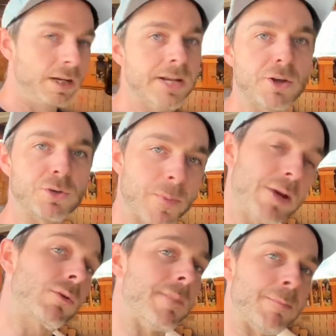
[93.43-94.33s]
Now, you
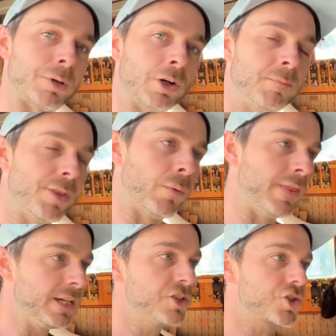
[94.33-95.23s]
may remember that
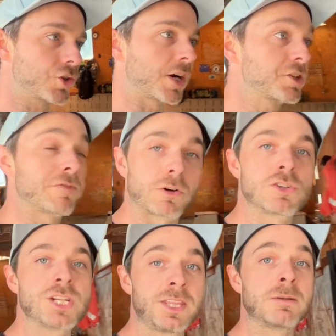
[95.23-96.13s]
when these trucks
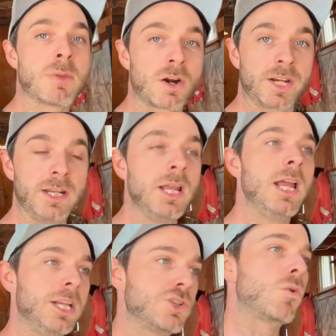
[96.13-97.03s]
first hit the market
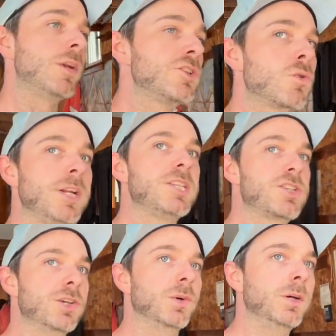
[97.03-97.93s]
in
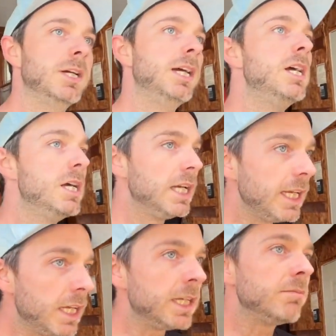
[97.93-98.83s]
2022,
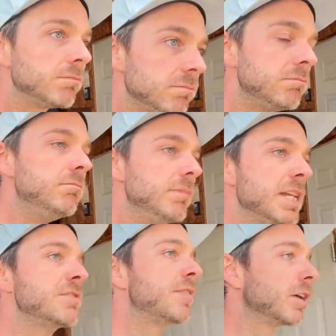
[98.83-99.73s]
it
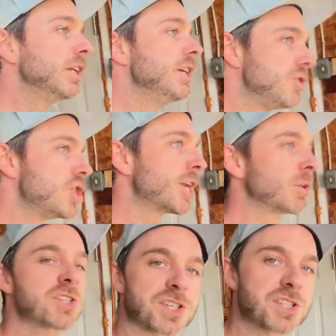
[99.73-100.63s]
is fairly
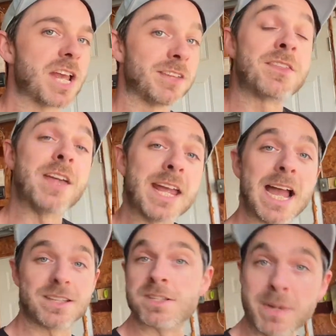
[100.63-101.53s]
generous to say that they
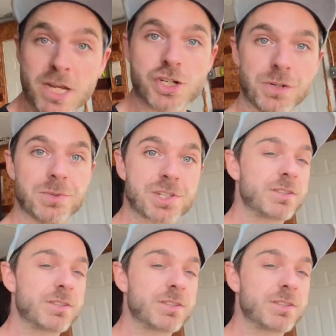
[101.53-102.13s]
had some issues.